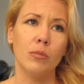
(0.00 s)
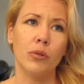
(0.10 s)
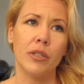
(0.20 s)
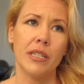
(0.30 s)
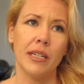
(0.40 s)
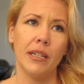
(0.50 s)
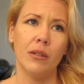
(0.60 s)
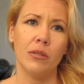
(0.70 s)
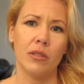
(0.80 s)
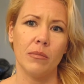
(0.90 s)

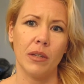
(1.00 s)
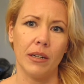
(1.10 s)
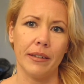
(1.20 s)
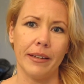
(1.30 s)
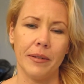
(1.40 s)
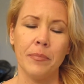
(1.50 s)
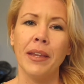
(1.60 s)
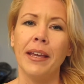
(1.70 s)
Beauty or something like that.